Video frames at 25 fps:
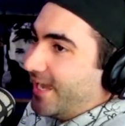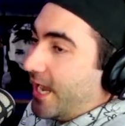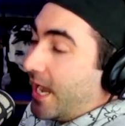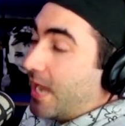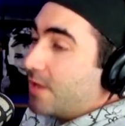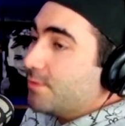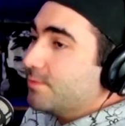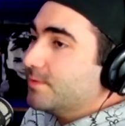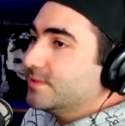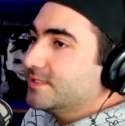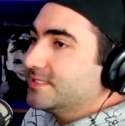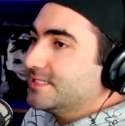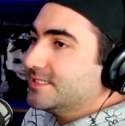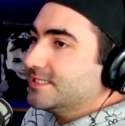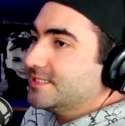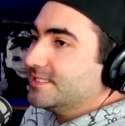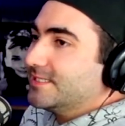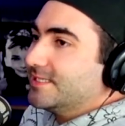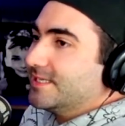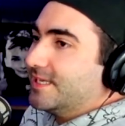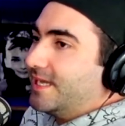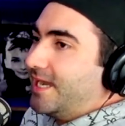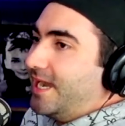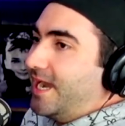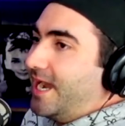I said,
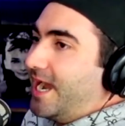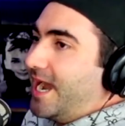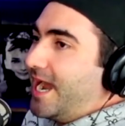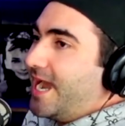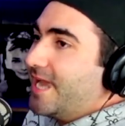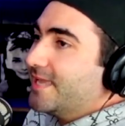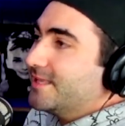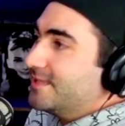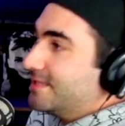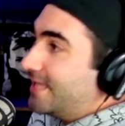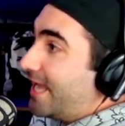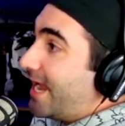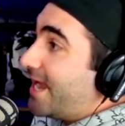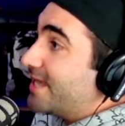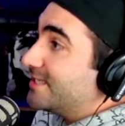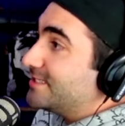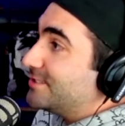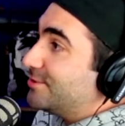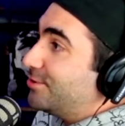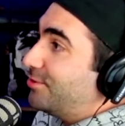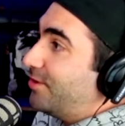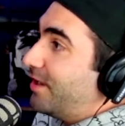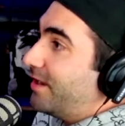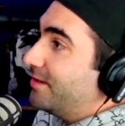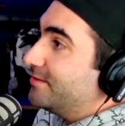
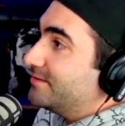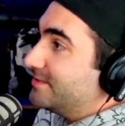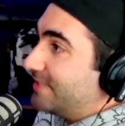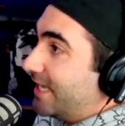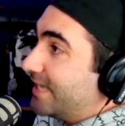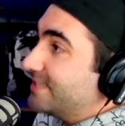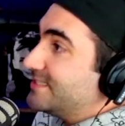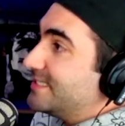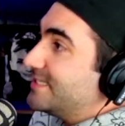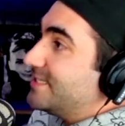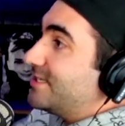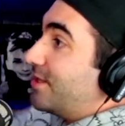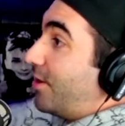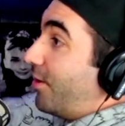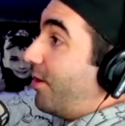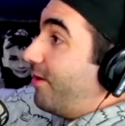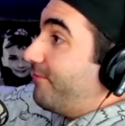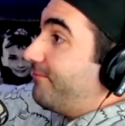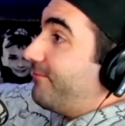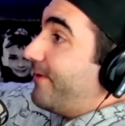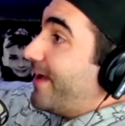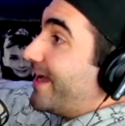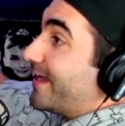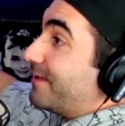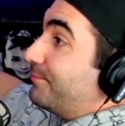oh,
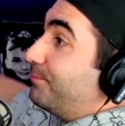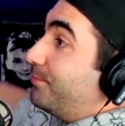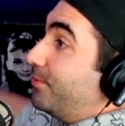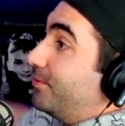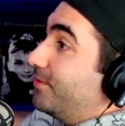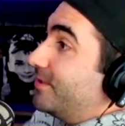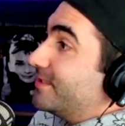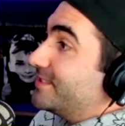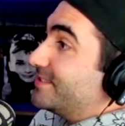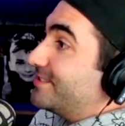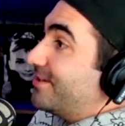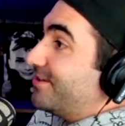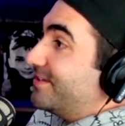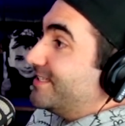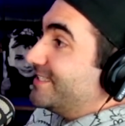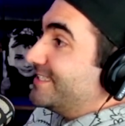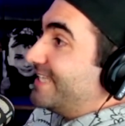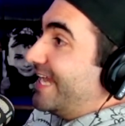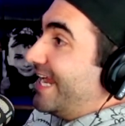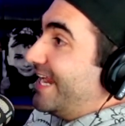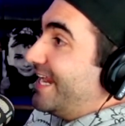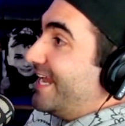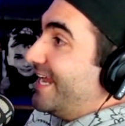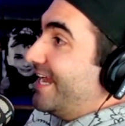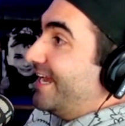fuck, Bullock's got his
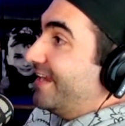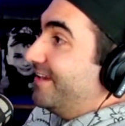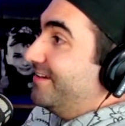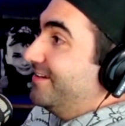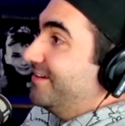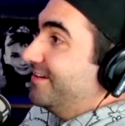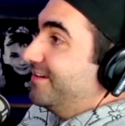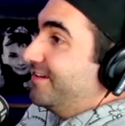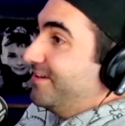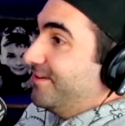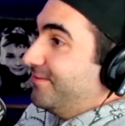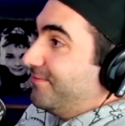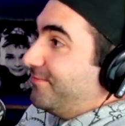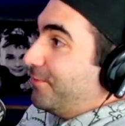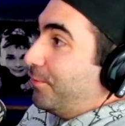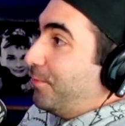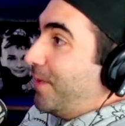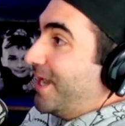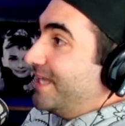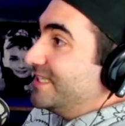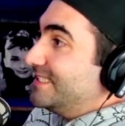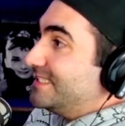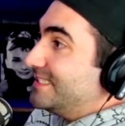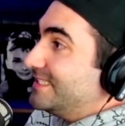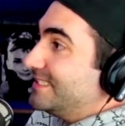gun out. For
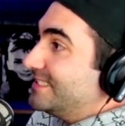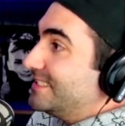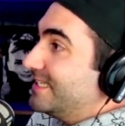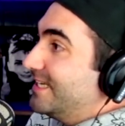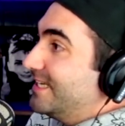once.